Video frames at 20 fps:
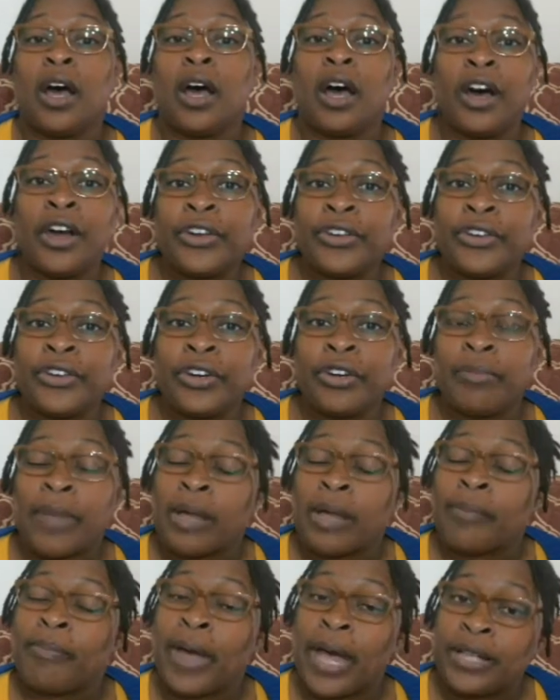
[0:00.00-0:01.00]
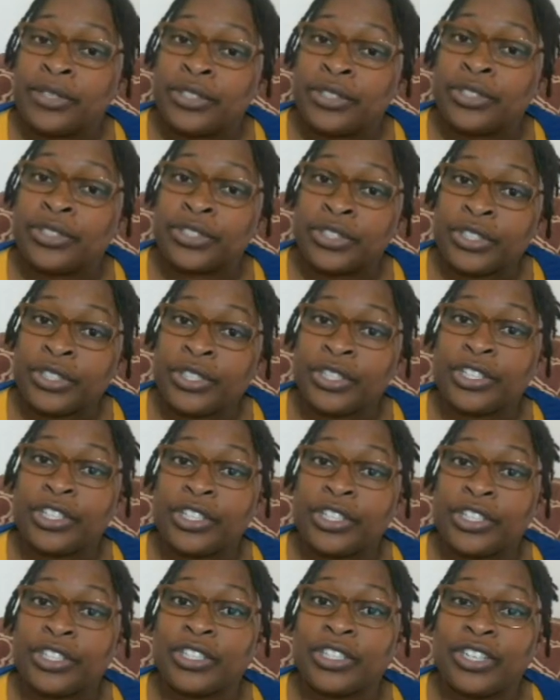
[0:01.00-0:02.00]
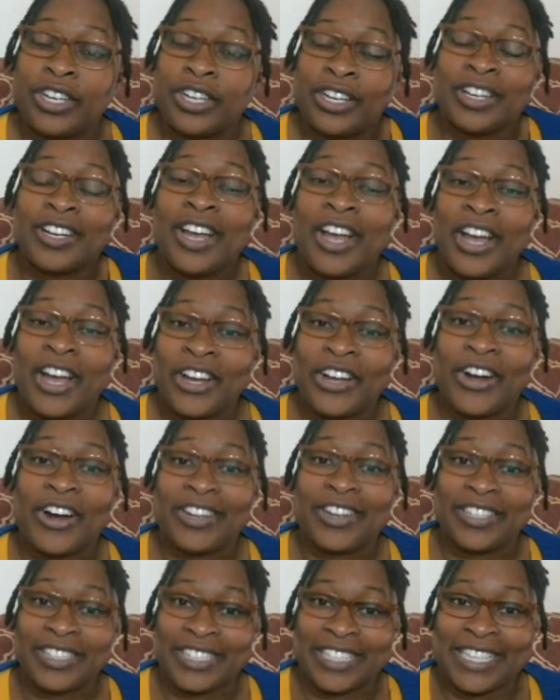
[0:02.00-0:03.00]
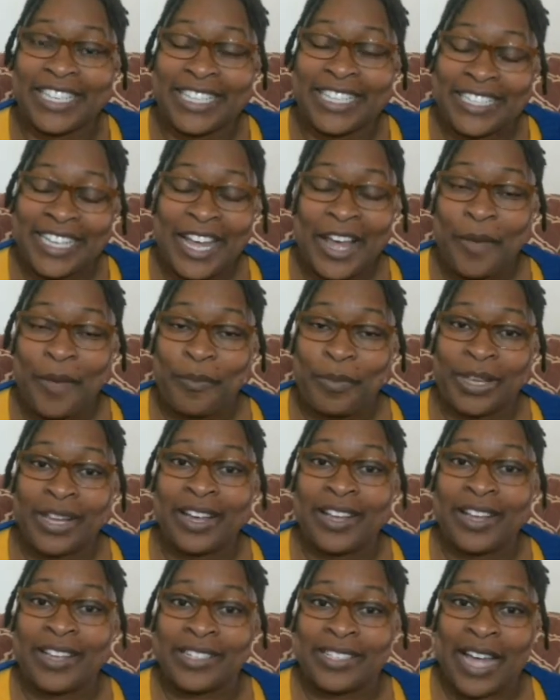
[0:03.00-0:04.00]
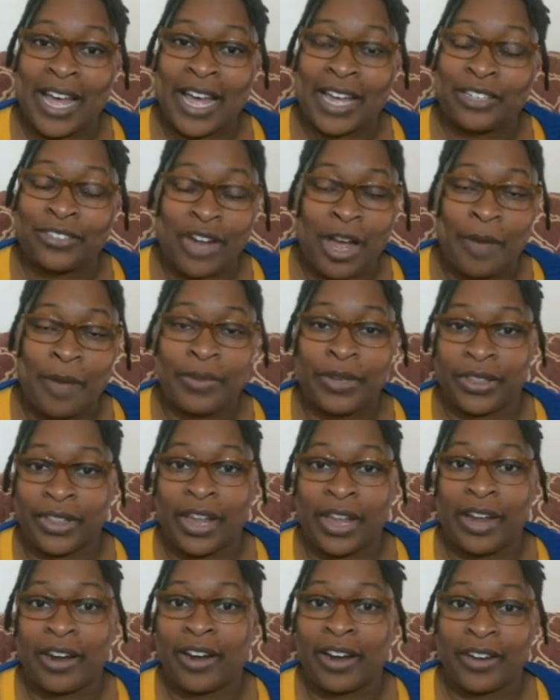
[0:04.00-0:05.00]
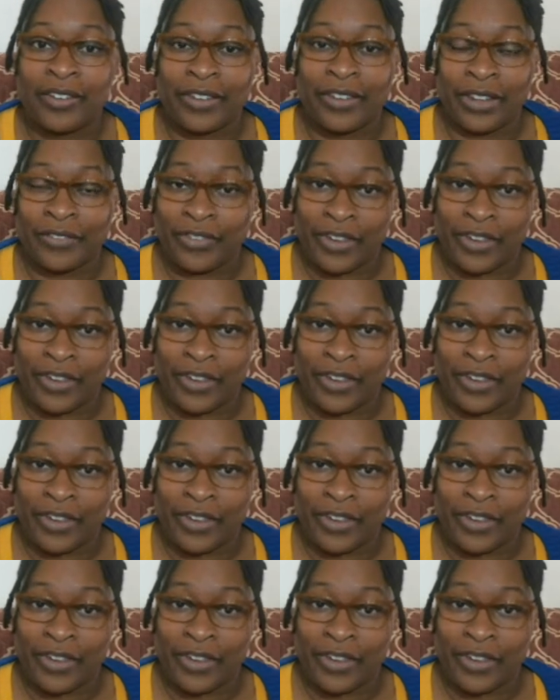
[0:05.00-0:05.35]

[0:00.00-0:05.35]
under my passenger car seat because I dropped it there and